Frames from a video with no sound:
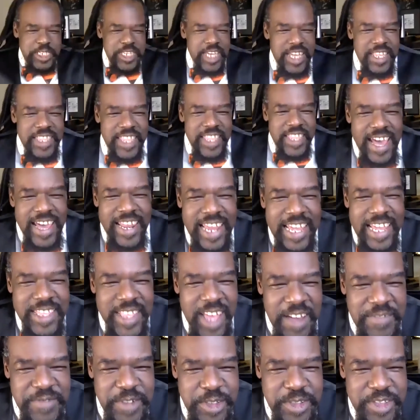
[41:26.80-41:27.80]
that? I
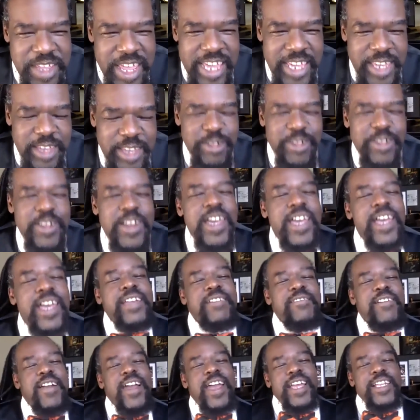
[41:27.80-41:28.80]
love you. Thank you.
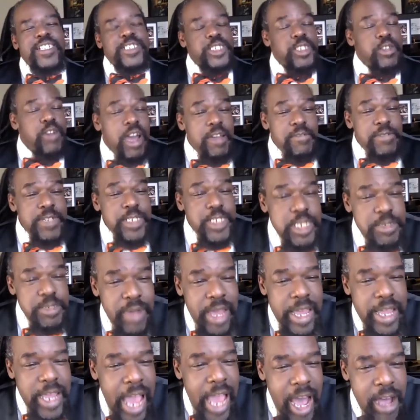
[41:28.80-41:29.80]
Right. So I was in
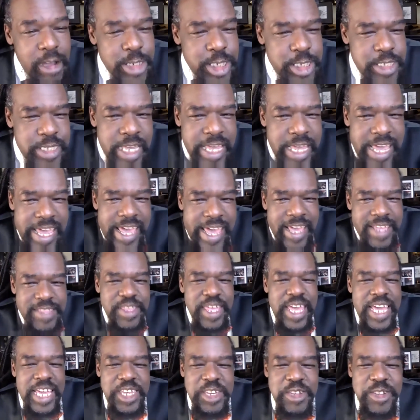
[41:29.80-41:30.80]
my house.
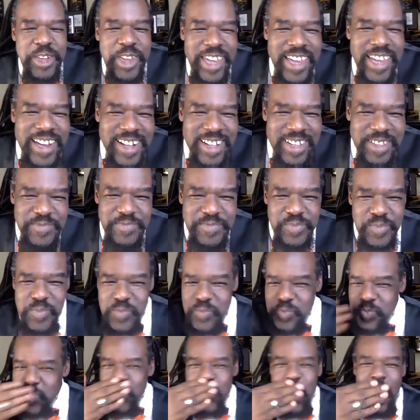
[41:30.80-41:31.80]
Thank you, Gail.
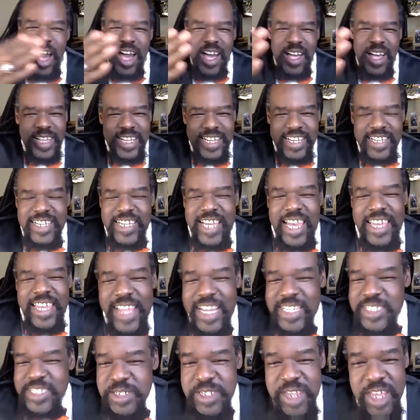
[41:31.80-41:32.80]
Mwah! And
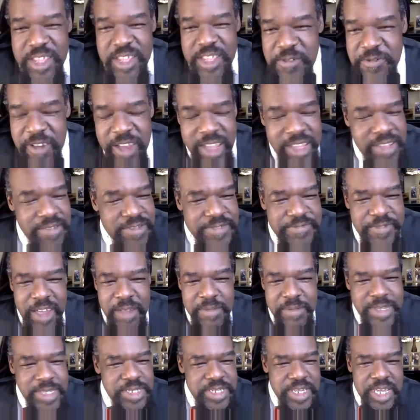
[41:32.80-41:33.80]
that's another
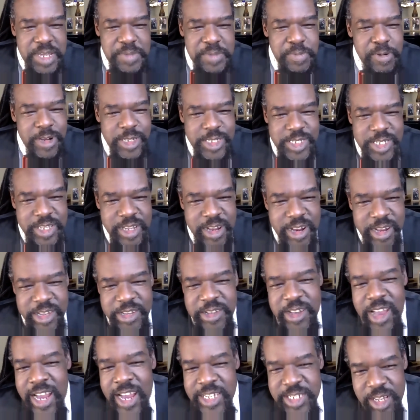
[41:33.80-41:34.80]
famous singing person there. You
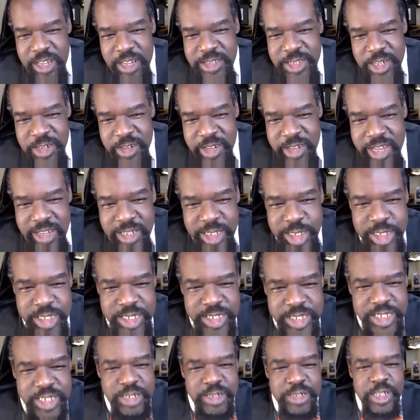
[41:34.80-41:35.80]
guys all know Gail.
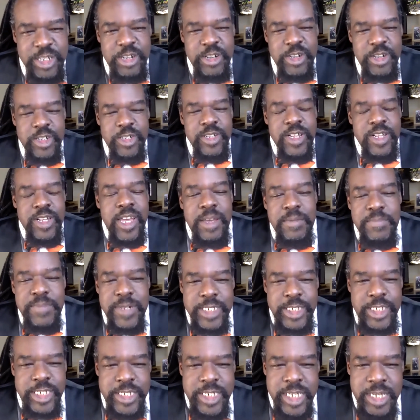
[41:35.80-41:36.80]
She's your local. But
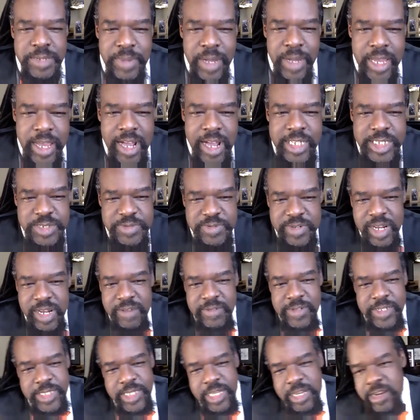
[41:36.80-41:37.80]
she did my concert when I
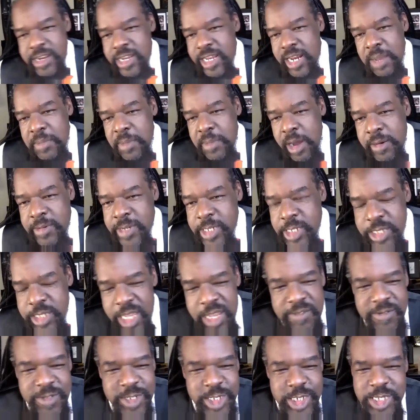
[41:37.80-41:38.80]
was there, and I'm always
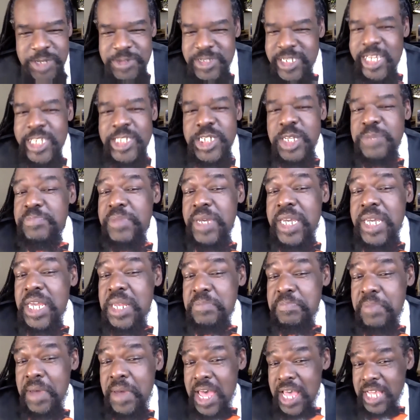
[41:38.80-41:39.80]
thankful. She does a
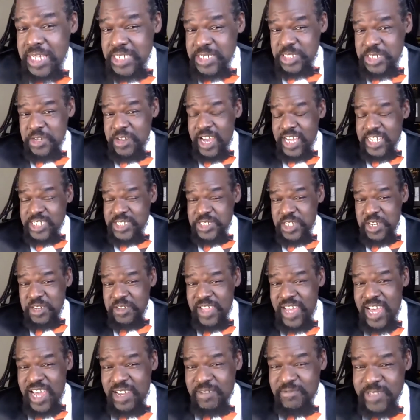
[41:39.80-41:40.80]
mean Bess. You guys know
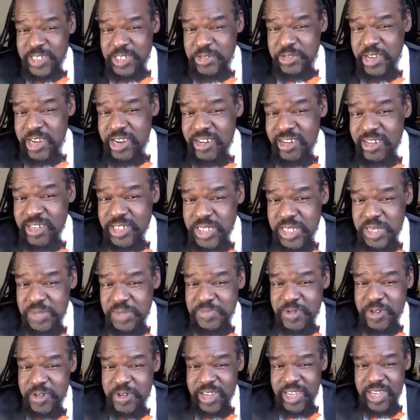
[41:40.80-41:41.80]
that. When you hear her sing
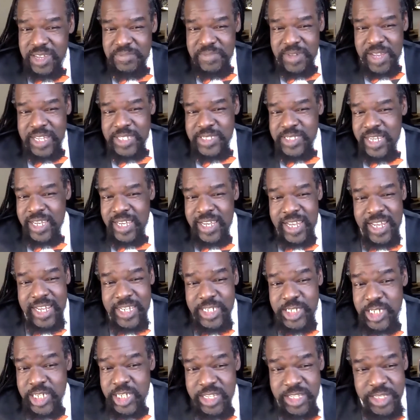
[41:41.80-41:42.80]
Porgy and Bess, and
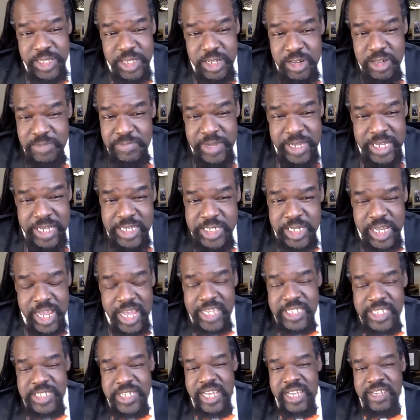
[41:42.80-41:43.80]
she could throw a mean
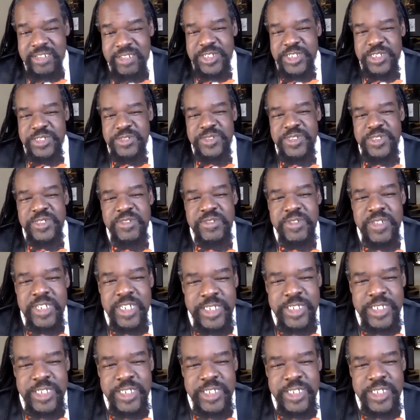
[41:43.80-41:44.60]
jazz down too.